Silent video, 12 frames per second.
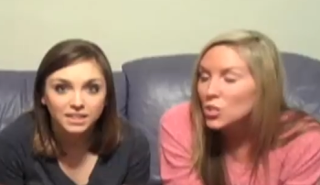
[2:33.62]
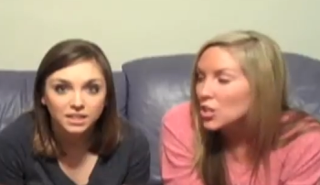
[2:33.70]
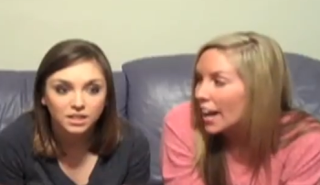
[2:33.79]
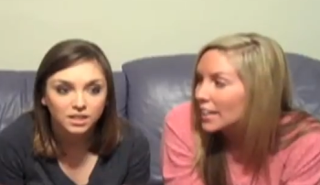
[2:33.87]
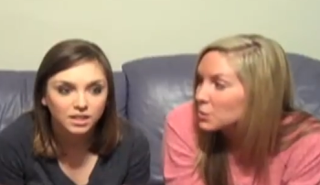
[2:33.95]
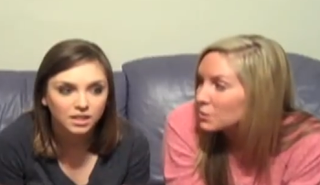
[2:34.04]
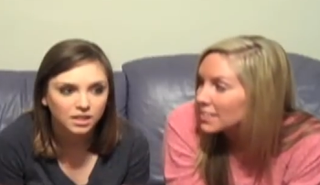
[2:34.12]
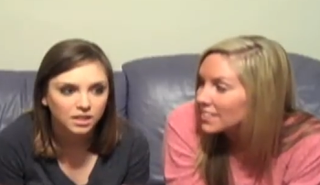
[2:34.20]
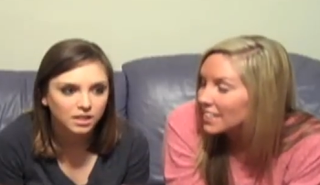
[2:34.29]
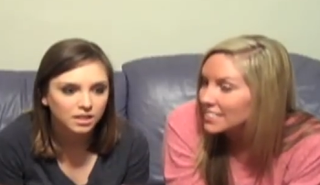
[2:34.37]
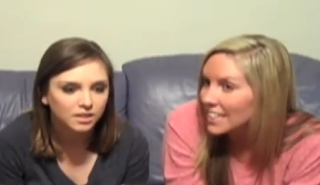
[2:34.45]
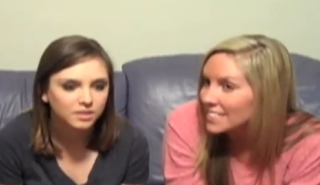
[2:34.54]
Speaker 1: Chad's really
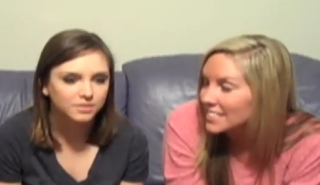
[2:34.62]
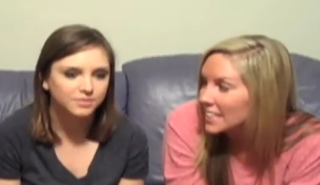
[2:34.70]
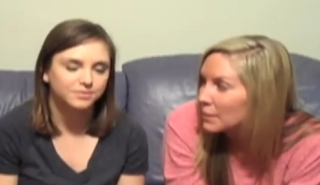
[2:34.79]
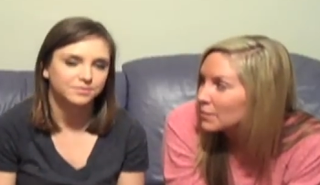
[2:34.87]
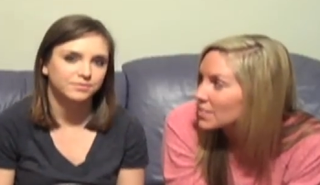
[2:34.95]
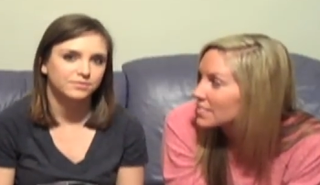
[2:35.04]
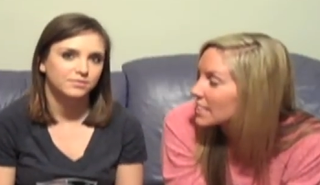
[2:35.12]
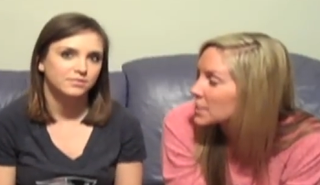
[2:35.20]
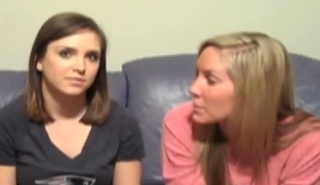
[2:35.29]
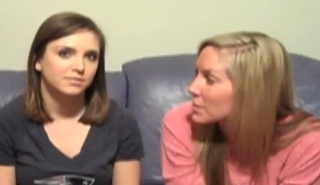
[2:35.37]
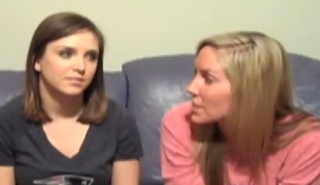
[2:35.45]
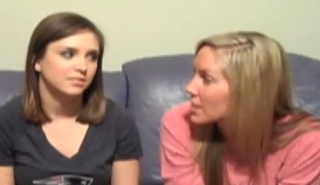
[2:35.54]
good at dancing. He was
Speaker 2: on
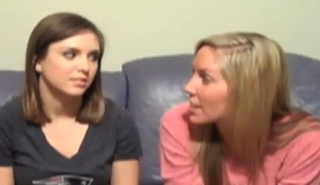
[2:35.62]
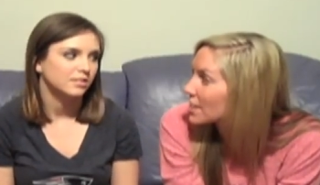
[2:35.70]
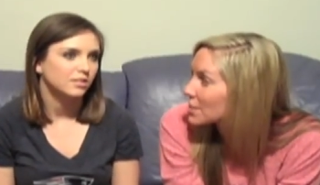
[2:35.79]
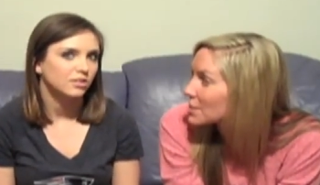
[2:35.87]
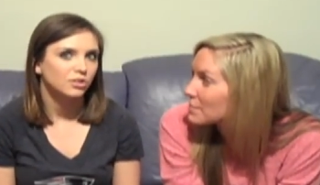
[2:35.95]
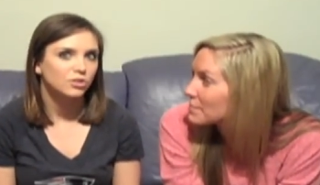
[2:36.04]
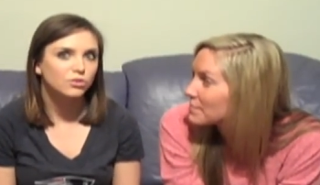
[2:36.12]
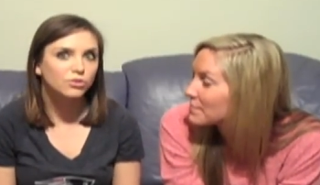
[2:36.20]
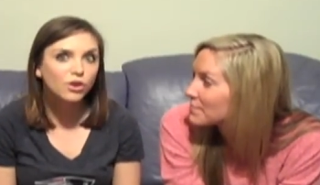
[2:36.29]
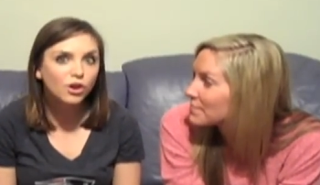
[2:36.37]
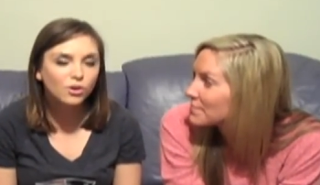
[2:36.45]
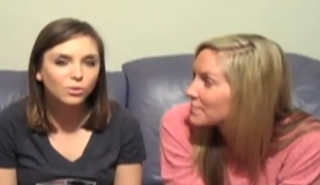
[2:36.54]
Dancing with the Stars.
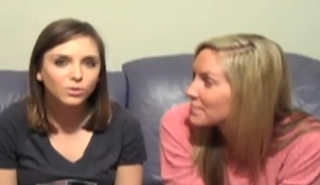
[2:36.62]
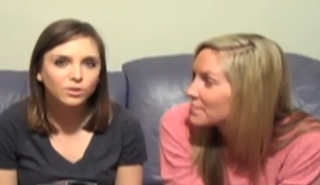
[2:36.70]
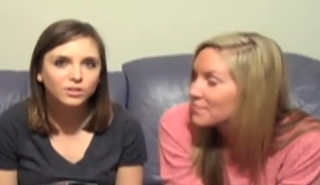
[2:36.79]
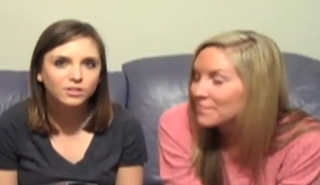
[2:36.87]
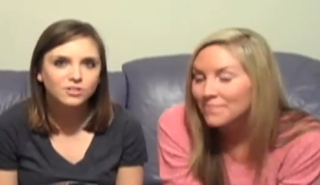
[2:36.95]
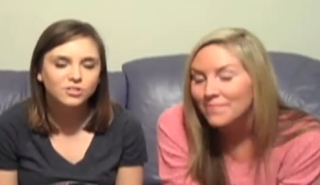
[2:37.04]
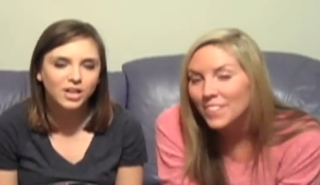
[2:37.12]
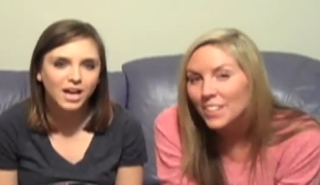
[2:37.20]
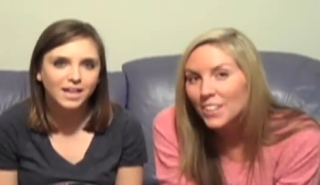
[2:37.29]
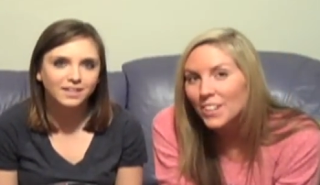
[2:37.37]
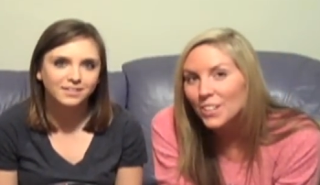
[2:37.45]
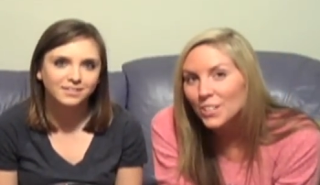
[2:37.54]
True.
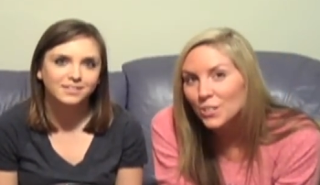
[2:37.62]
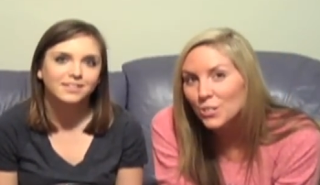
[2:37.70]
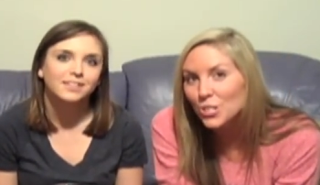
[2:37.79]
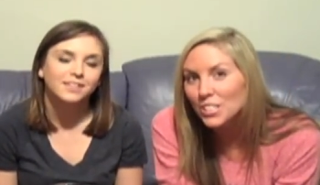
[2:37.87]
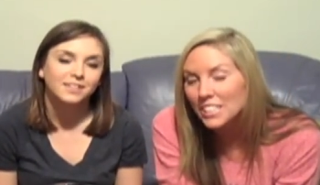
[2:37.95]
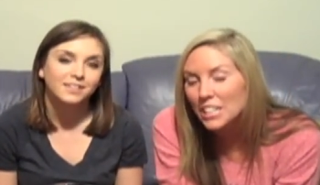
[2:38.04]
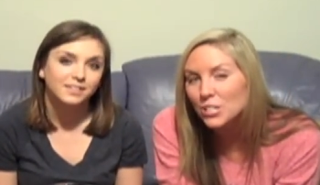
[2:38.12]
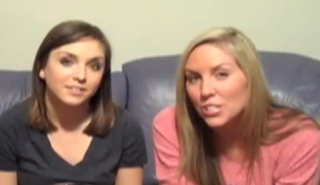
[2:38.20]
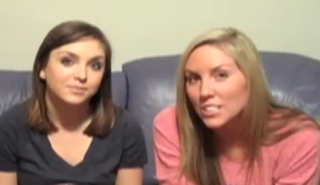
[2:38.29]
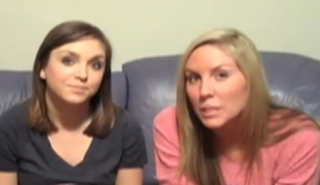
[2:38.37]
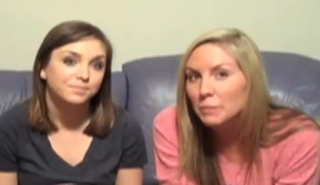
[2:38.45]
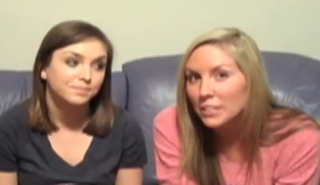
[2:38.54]
Chad, you should teach
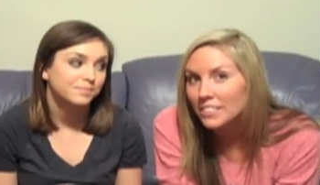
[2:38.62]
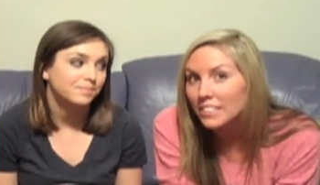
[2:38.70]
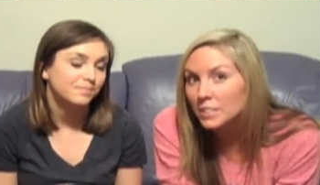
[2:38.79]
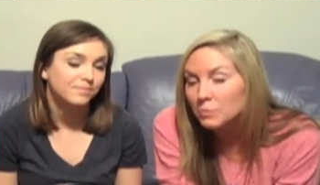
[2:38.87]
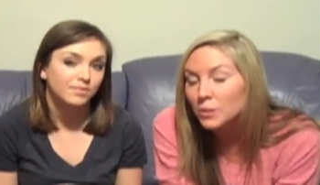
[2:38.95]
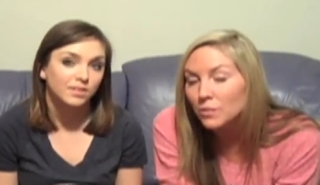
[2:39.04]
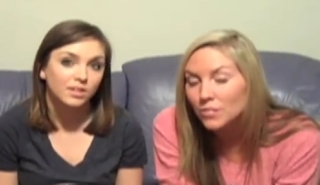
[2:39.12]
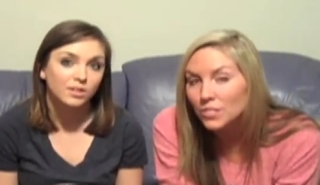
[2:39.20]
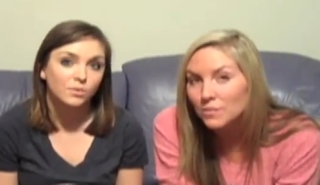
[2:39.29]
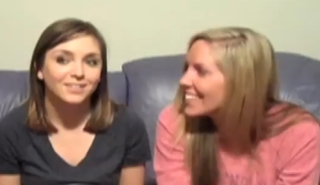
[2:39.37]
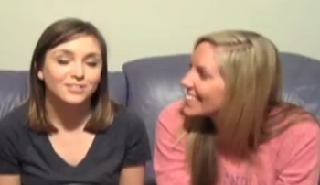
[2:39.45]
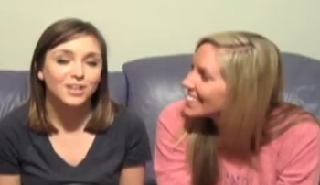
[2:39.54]
us some of your dance
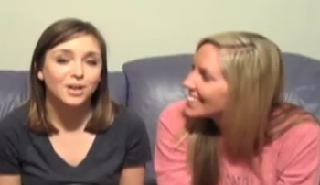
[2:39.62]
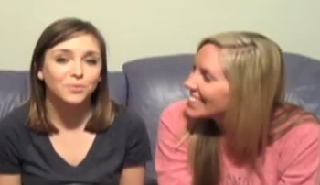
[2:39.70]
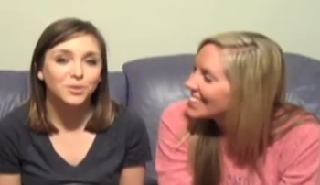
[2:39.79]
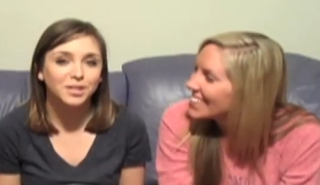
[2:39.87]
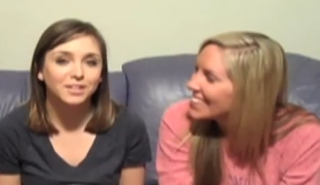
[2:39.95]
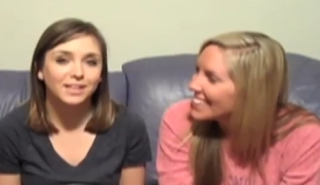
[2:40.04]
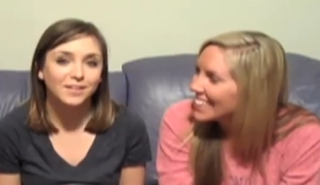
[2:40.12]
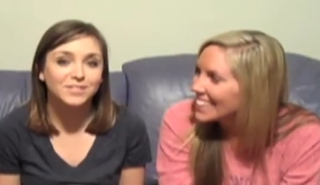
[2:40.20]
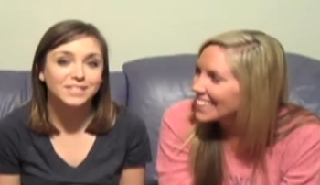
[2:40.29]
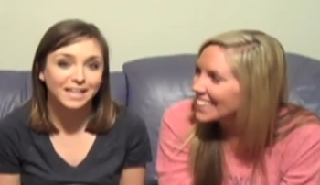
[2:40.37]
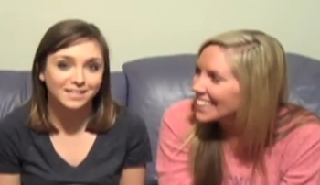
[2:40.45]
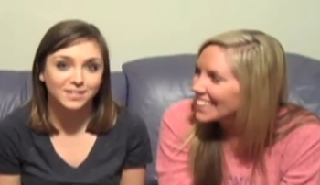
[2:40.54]
moves. Chad, we're gonna have a
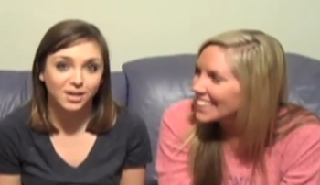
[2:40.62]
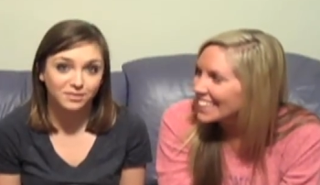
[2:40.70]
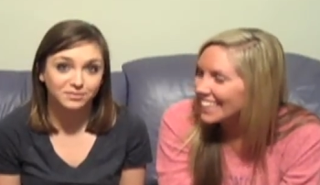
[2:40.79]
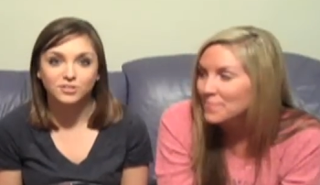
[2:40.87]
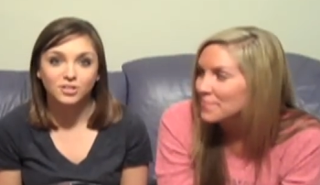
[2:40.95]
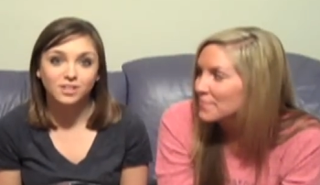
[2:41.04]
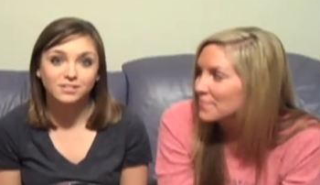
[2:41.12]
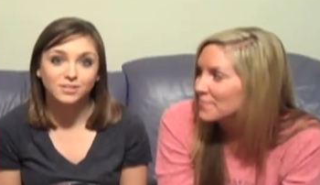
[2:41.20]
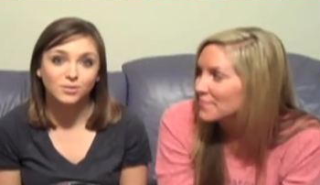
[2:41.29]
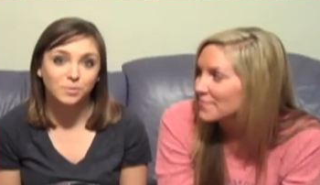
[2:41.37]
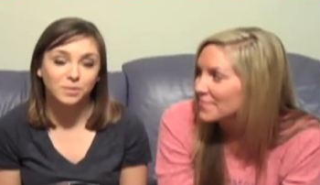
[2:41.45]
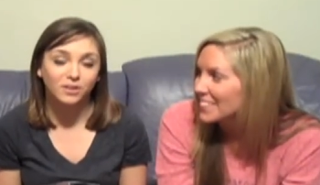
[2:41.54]
dance off. Chelsea
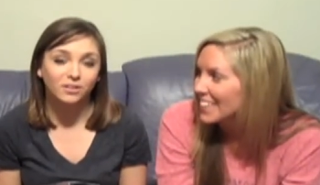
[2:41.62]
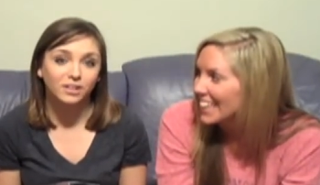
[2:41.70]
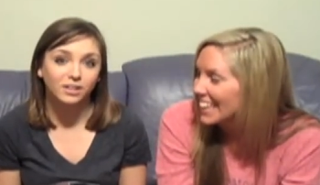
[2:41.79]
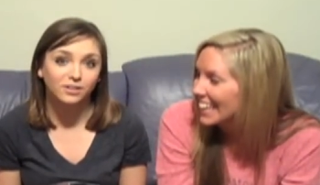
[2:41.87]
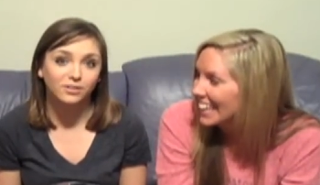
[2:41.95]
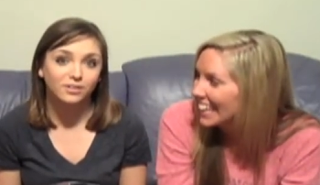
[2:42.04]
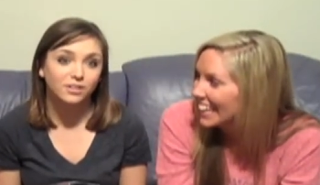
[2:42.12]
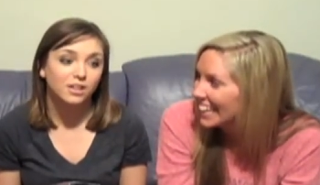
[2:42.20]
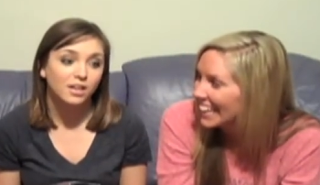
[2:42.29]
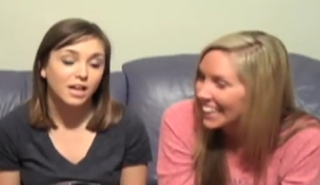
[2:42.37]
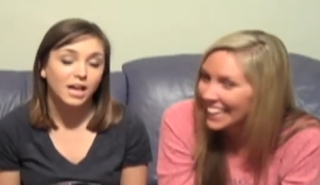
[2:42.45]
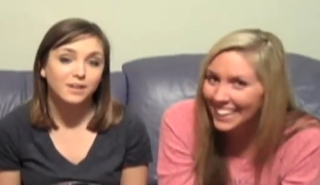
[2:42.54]
told me earlier
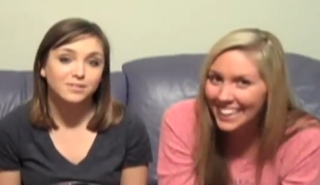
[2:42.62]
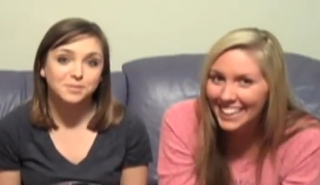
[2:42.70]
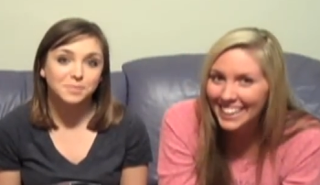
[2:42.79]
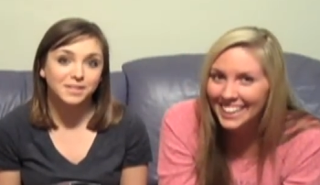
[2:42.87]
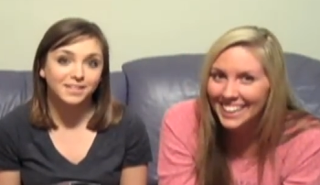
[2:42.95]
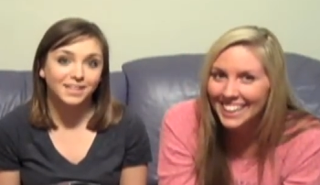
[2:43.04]
I was gonna be the